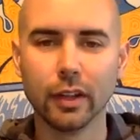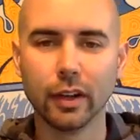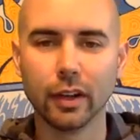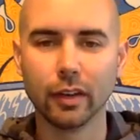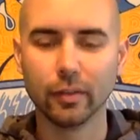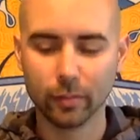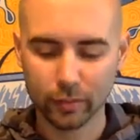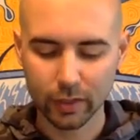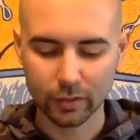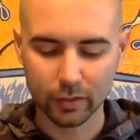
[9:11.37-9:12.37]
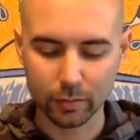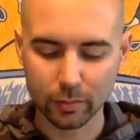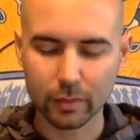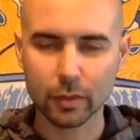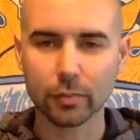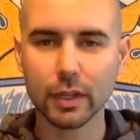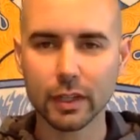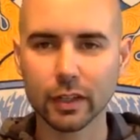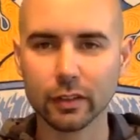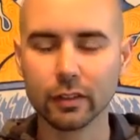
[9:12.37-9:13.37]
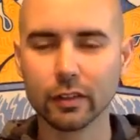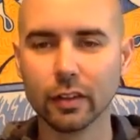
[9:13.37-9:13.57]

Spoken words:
the meaning